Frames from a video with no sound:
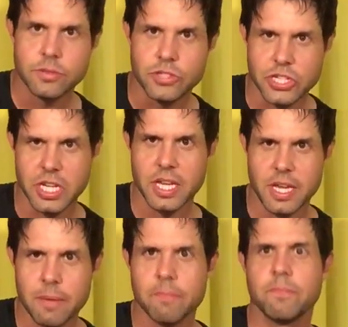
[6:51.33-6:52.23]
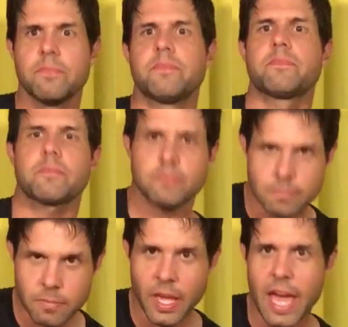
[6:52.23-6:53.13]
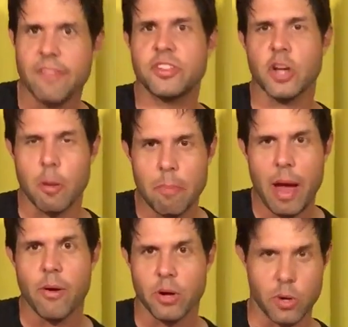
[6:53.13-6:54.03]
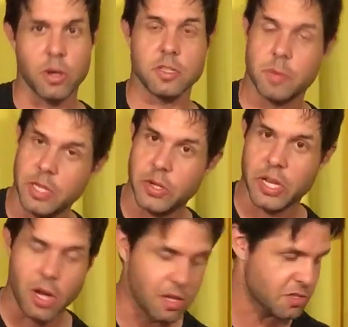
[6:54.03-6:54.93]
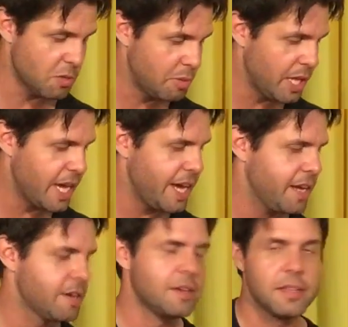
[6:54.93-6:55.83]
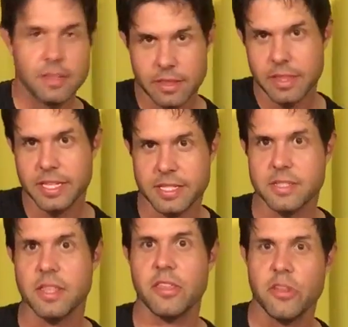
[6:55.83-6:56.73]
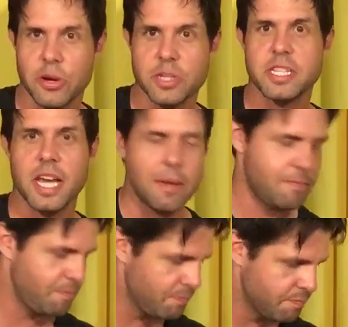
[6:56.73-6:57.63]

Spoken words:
G, F sharp, power chords, but you could also play, this is the third time.